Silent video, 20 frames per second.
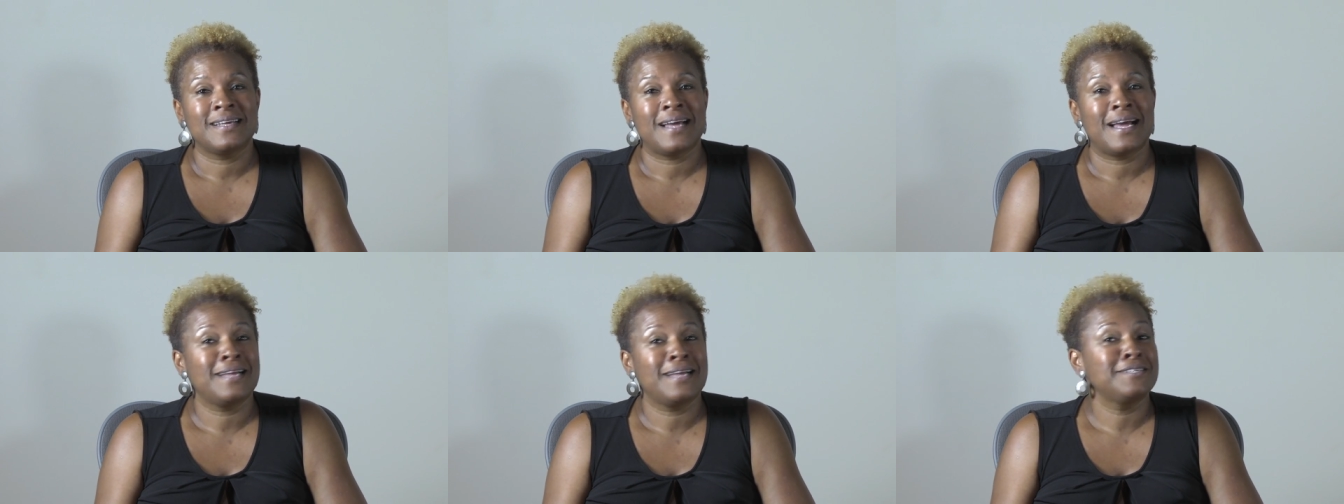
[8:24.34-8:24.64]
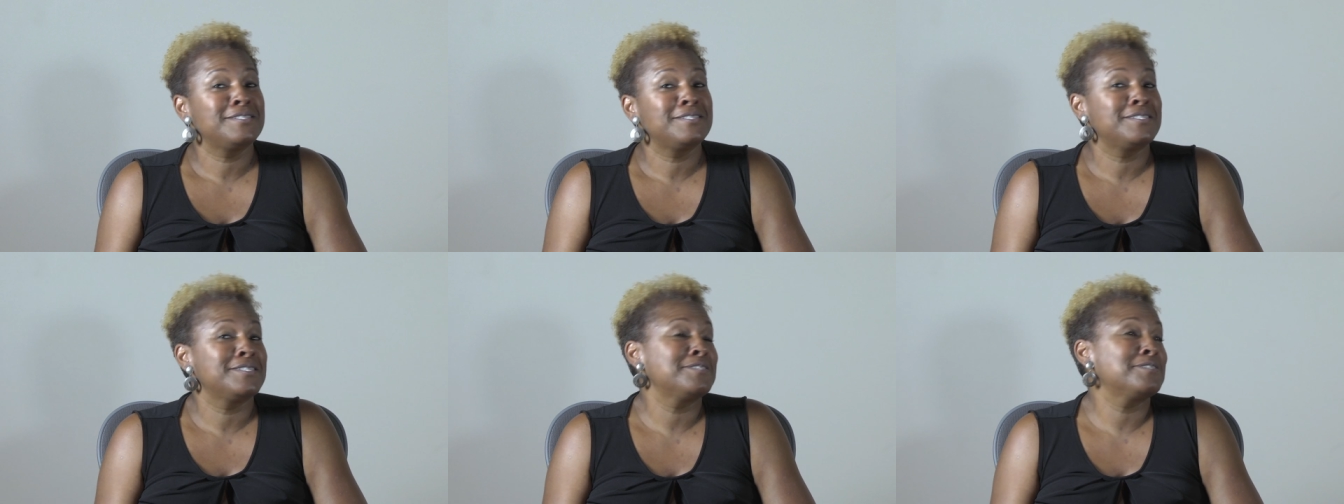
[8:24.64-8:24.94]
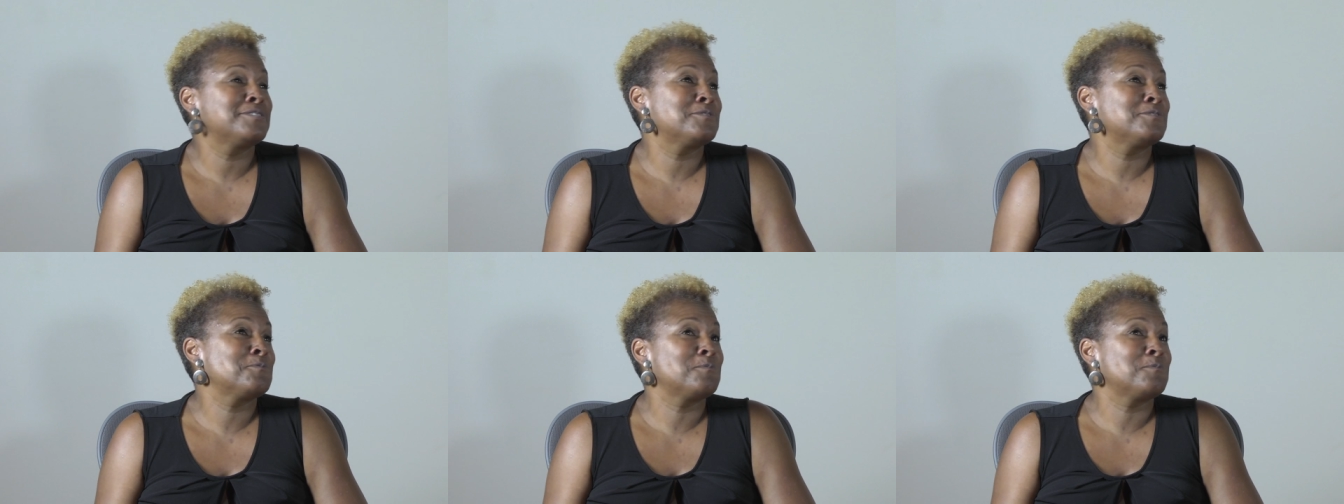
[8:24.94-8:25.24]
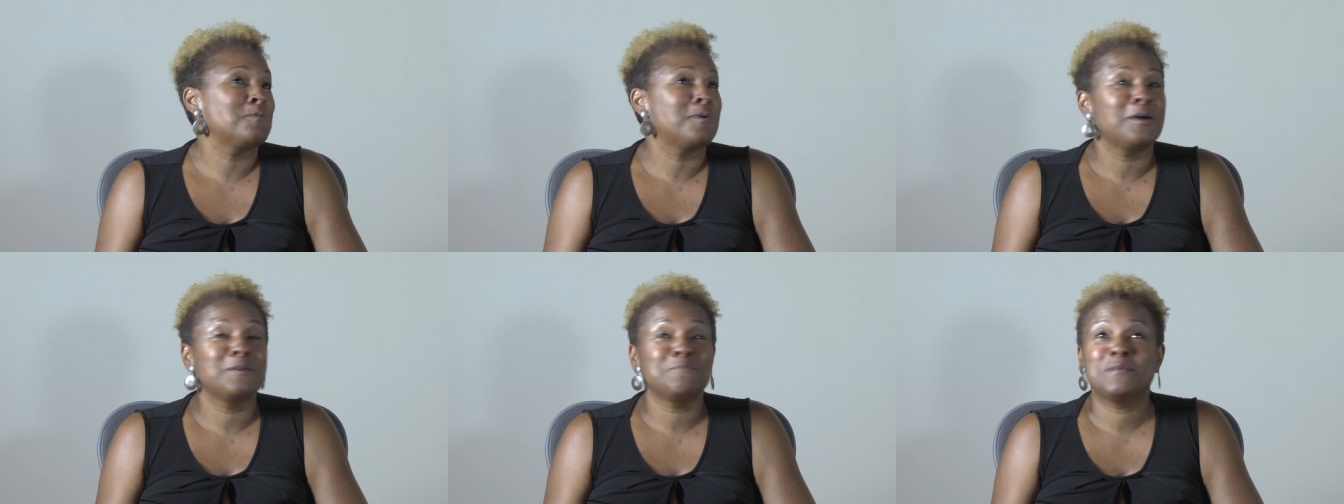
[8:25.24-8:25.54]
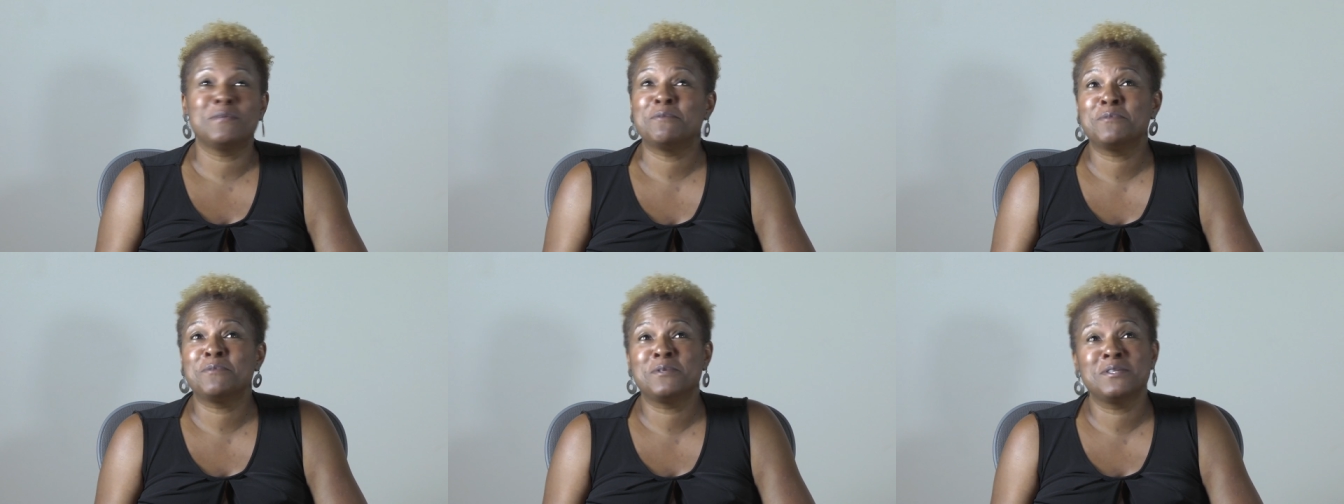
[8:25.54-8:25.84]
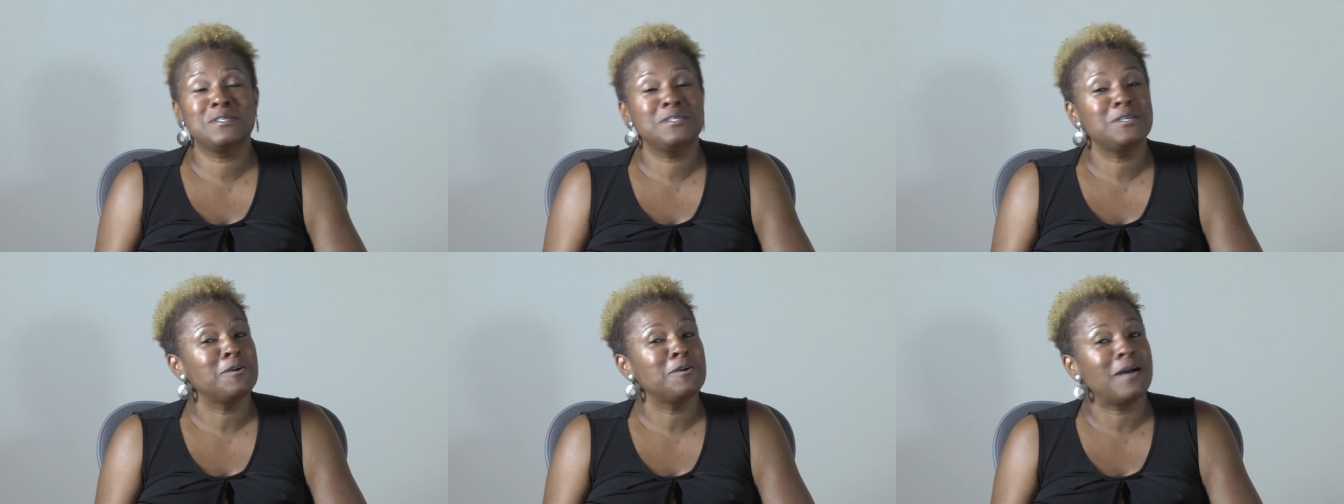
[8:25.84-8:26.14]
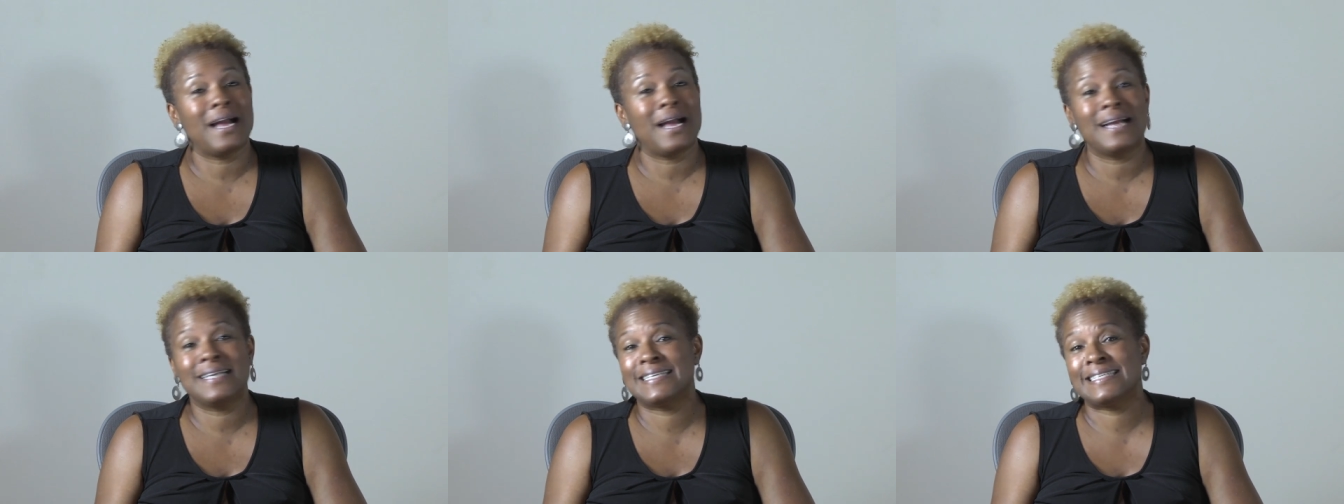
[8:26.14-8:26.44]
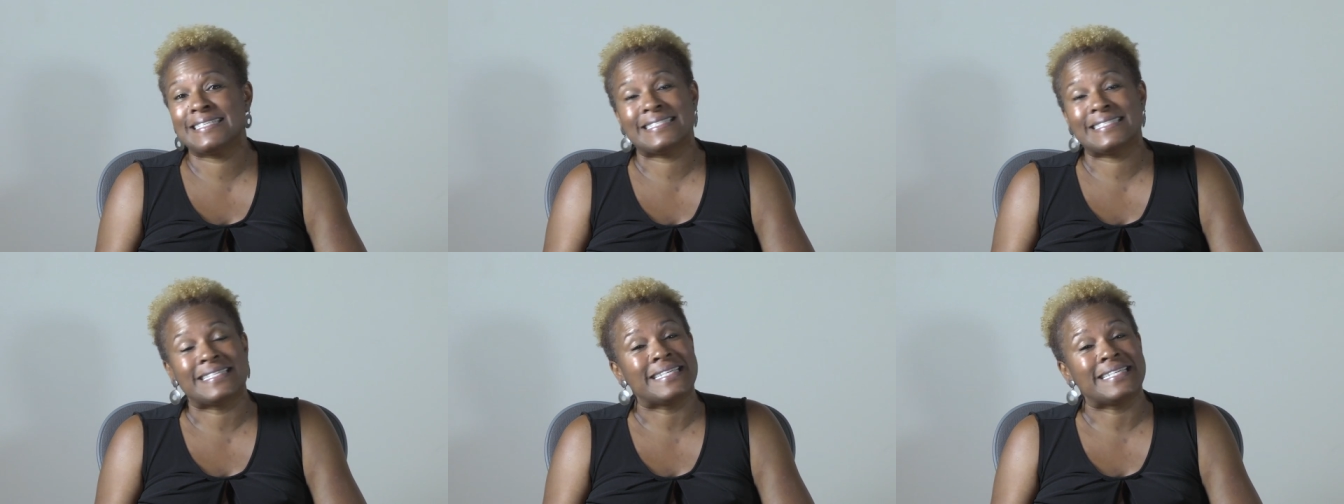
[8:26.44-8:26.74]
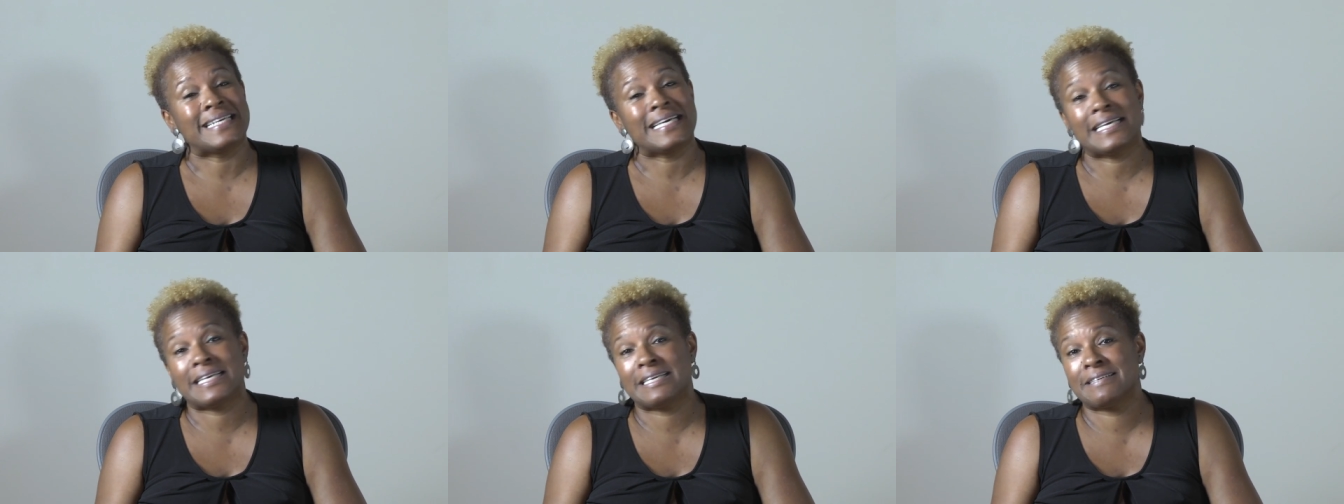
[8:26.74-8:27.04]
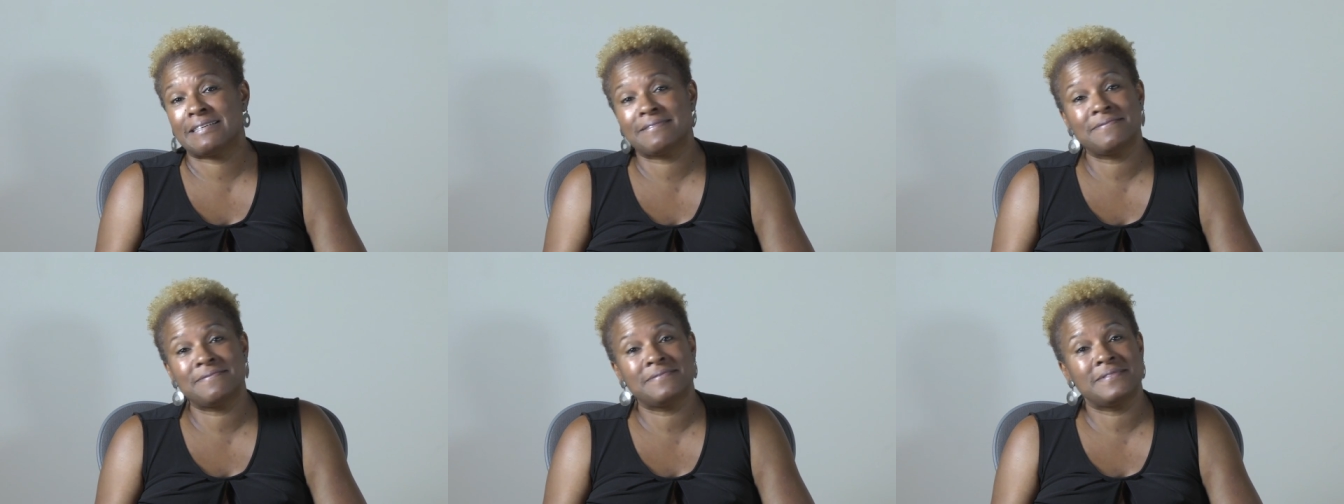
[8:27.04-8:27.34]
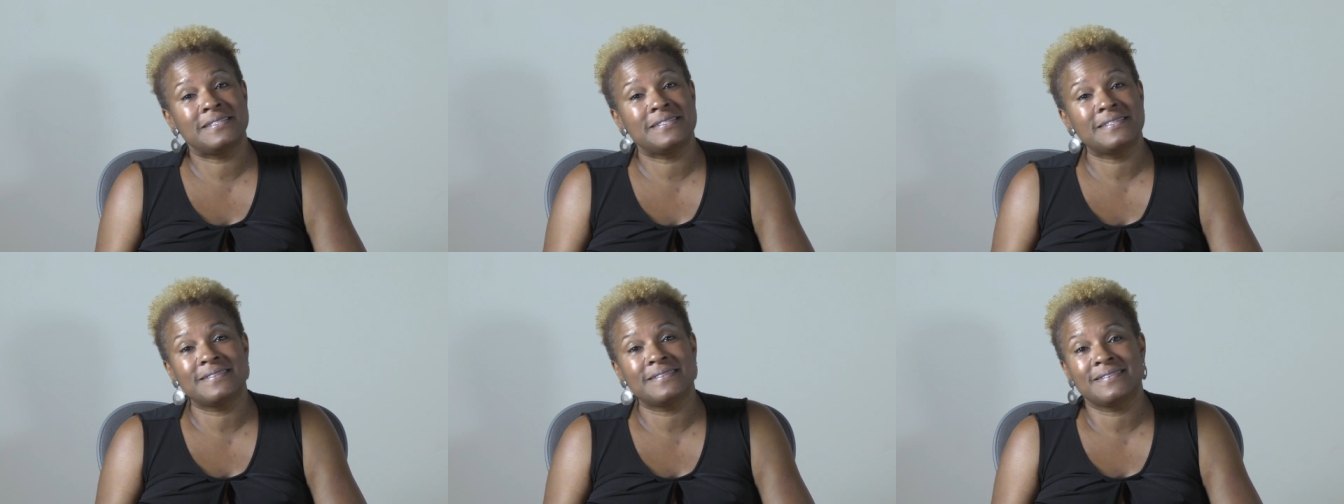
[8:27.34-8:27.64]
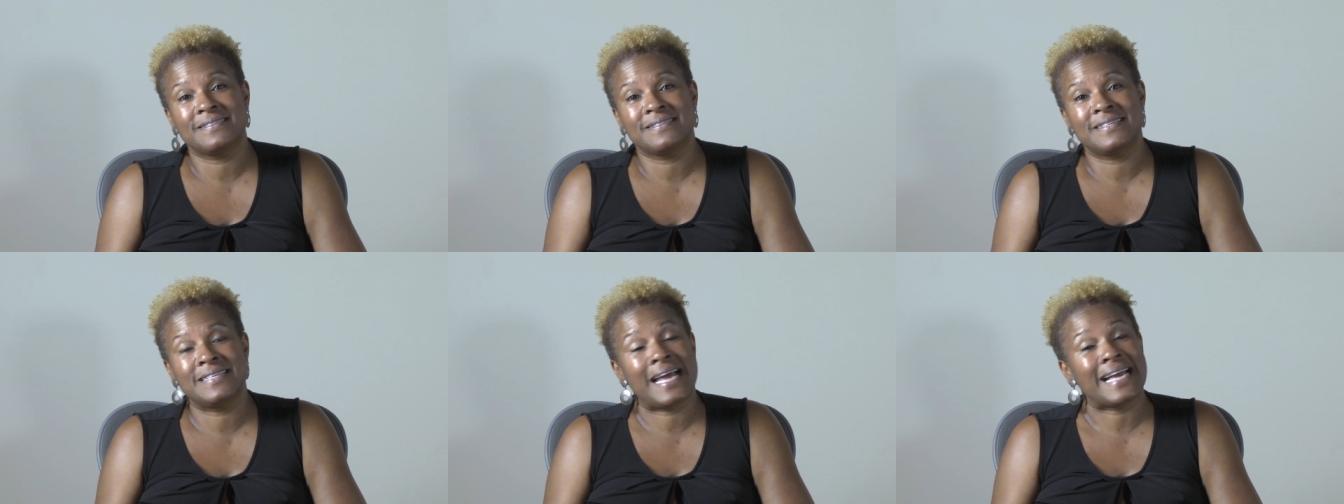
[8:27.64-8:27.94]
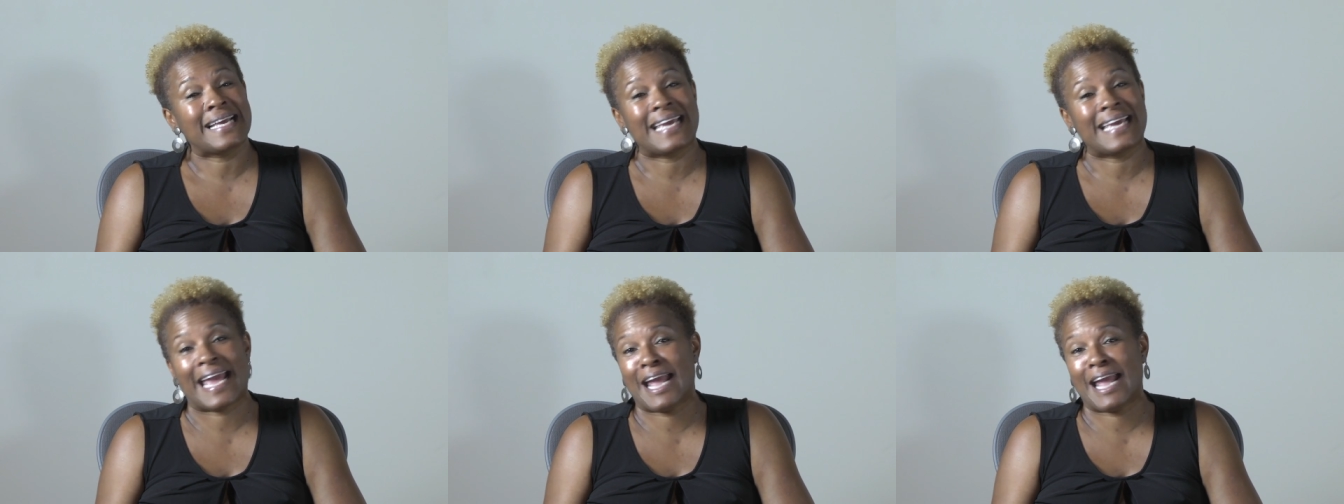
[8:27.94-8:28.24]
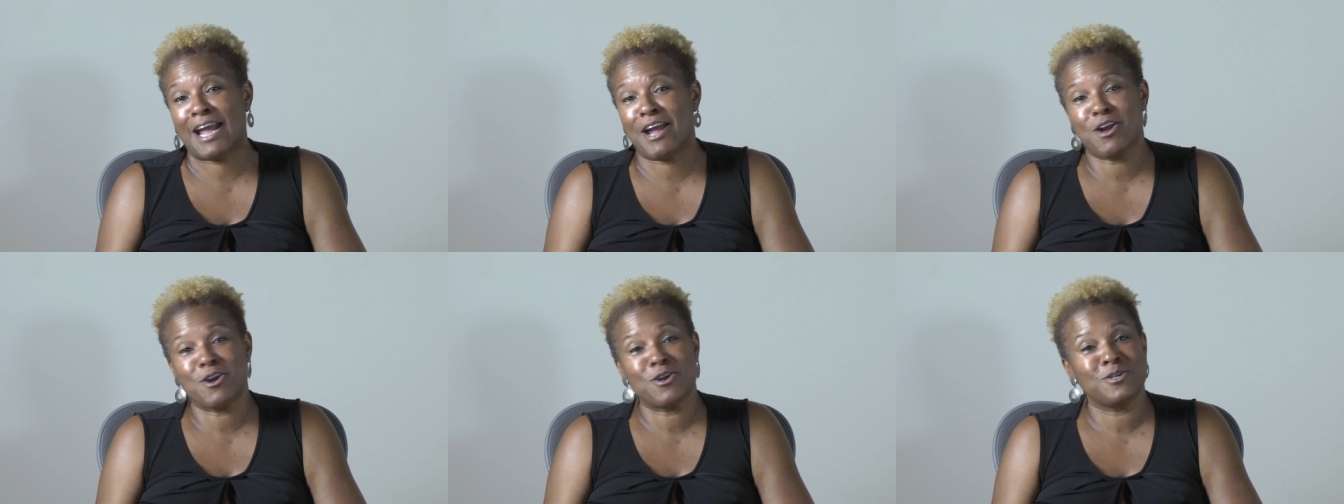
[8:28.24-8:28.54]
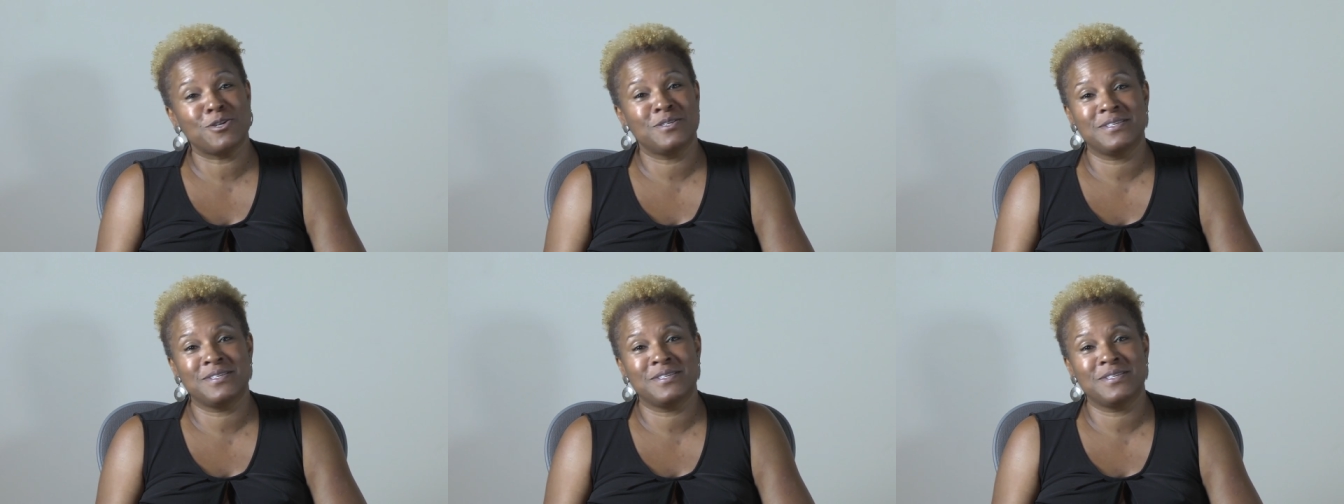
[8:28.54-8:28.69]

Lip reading: I just want people to know I just love and I care.